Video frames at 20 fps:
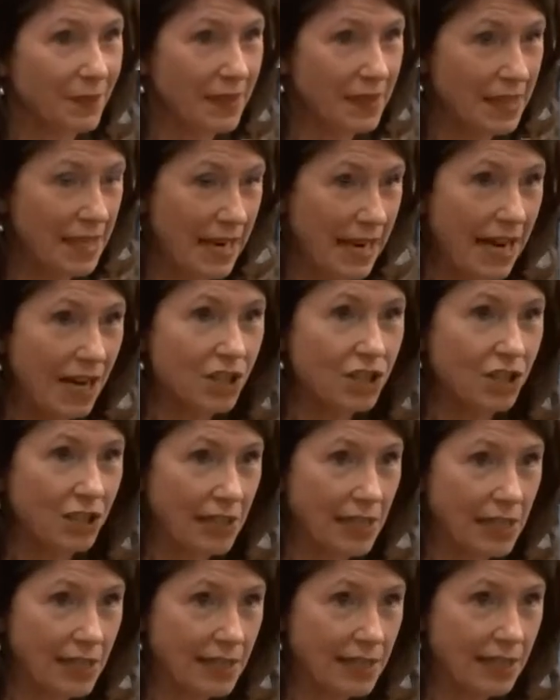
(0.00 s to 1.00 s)
that
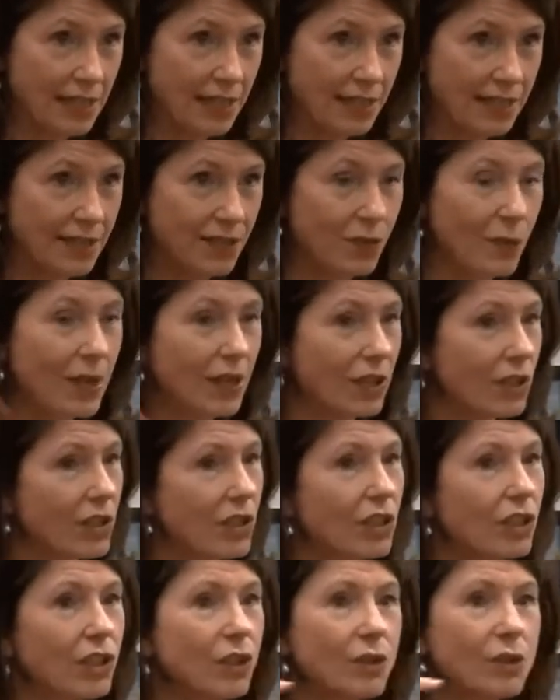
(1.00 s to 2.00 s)
actually exist. So I
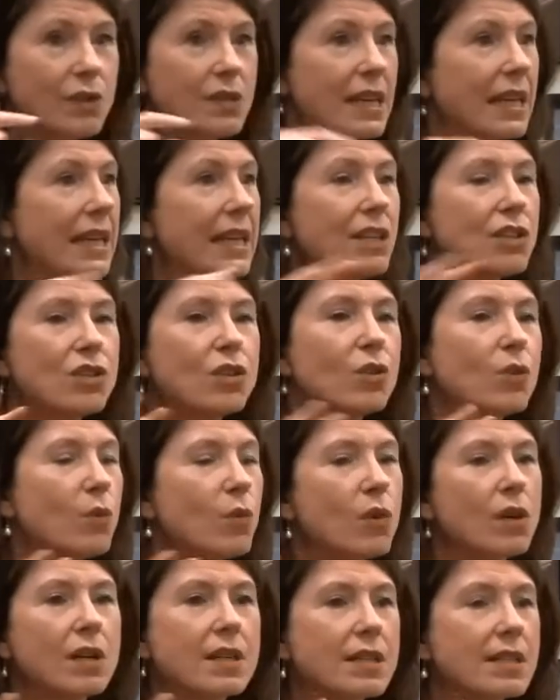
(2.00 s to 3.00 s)
couldn't use any two
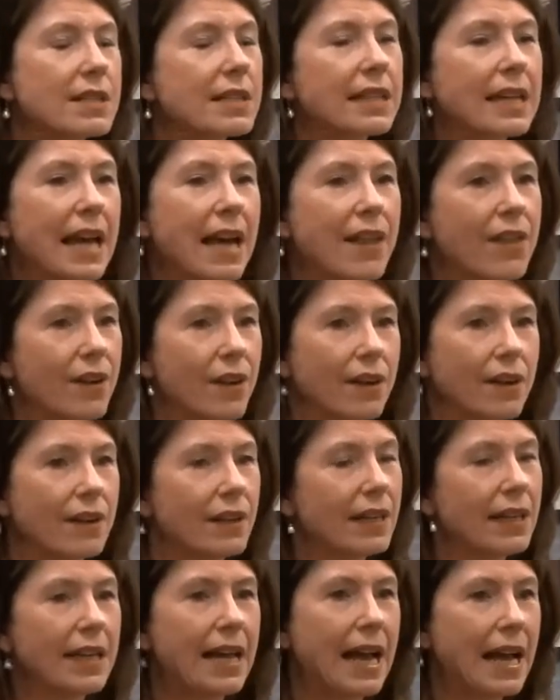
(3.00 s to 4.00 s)
words together
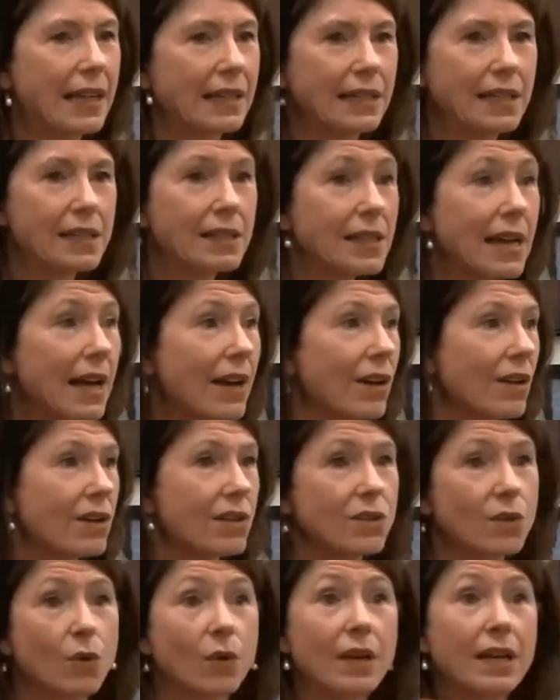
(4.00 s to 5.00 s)
in Hadley's
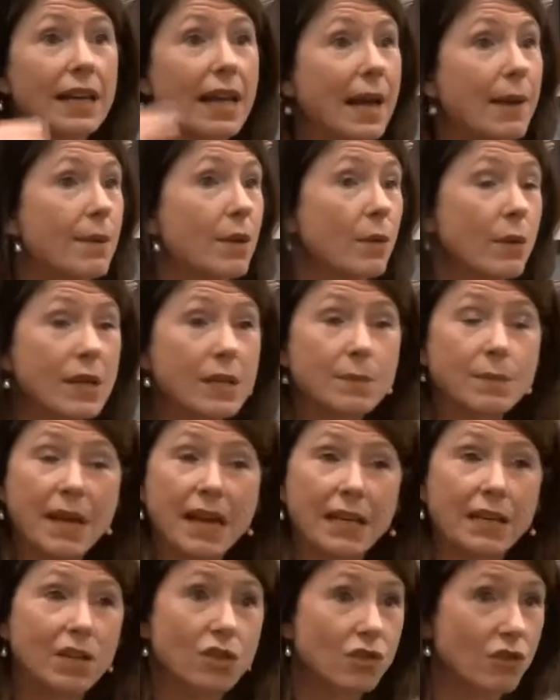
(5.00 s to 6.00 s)
letters or in Hemingway's
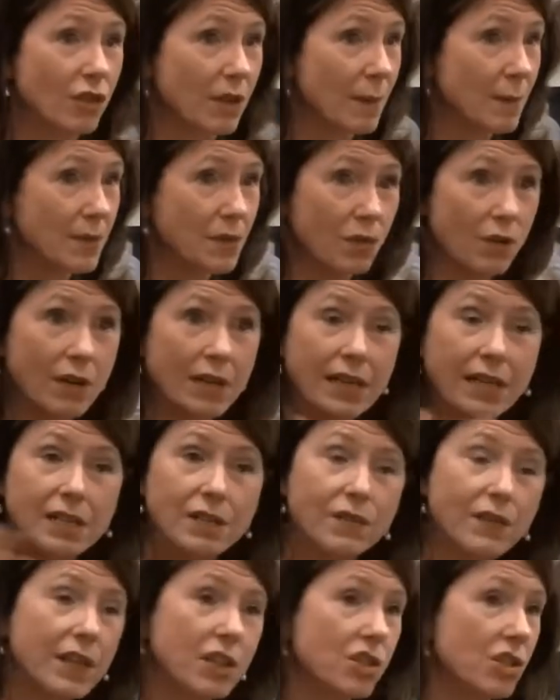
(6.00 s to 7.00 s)
manuscripts or in
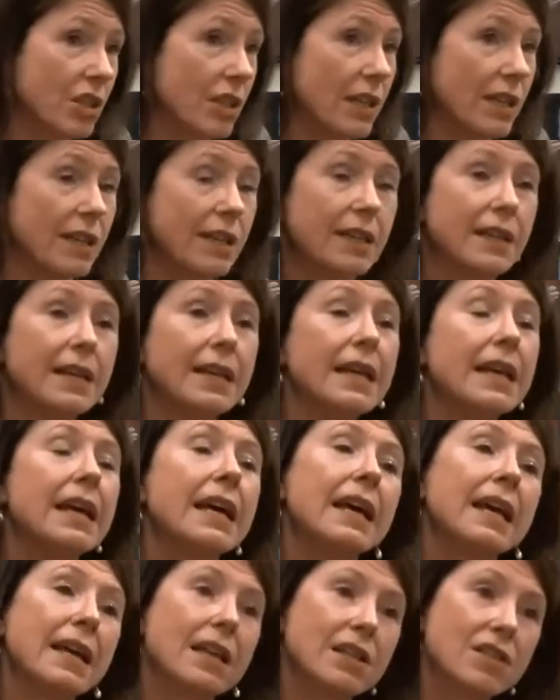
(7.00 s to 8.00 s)
his fiction.
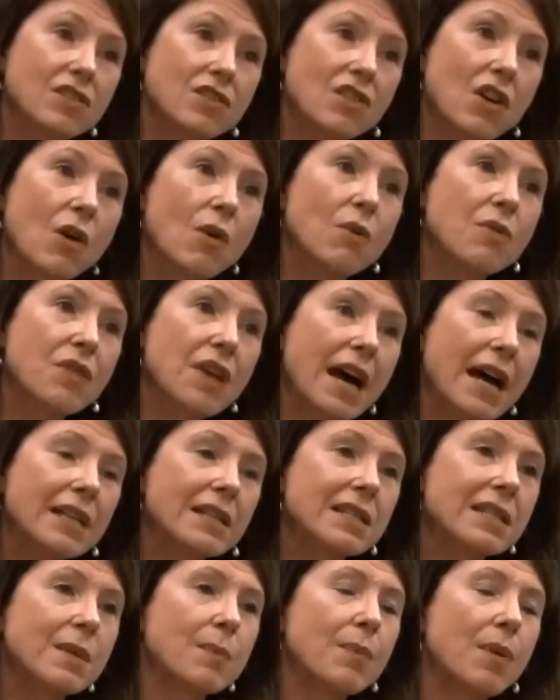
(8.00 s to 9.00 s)
So
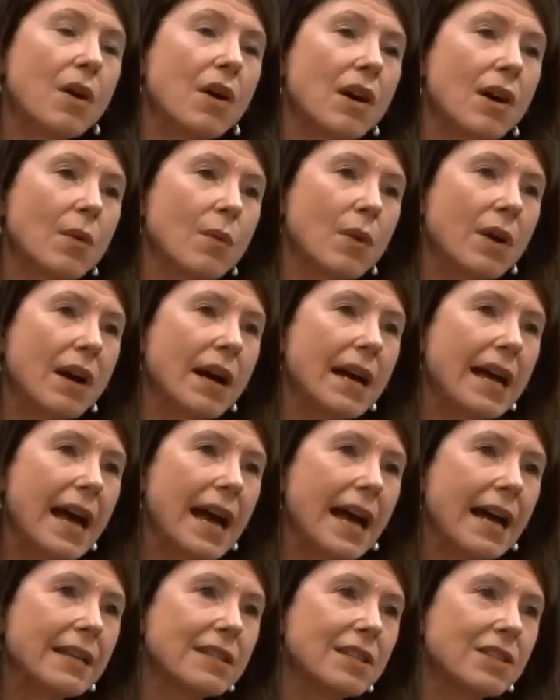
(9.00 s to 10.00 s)
that's the part where I
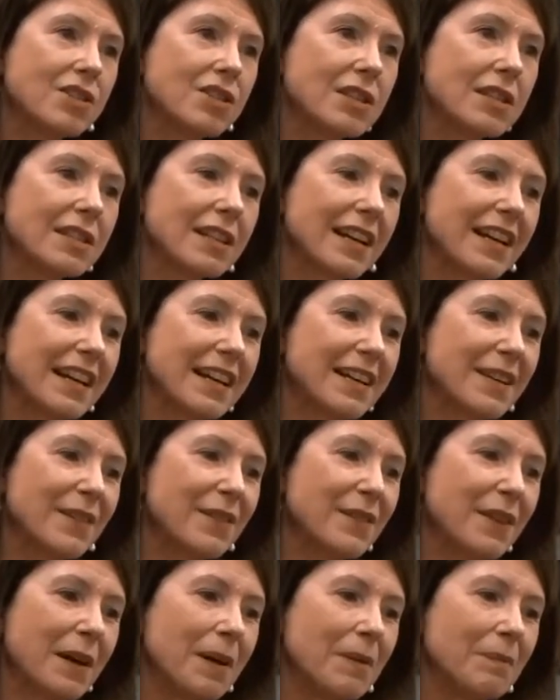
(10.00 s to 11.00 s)
had to just kind
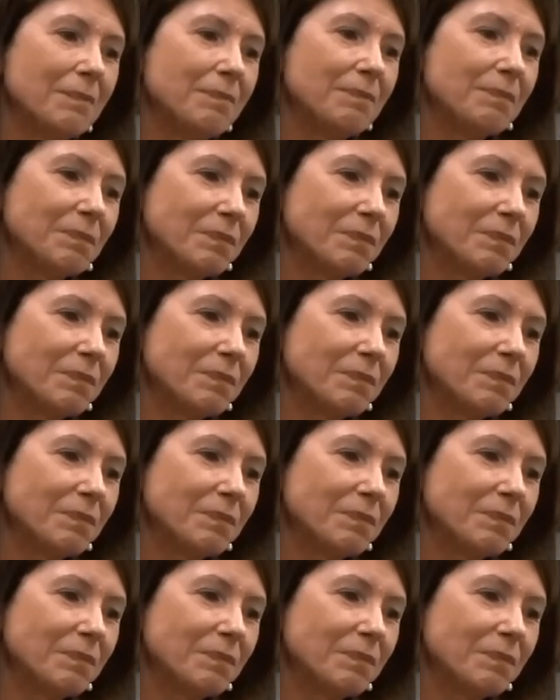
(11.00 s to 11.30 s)
of um,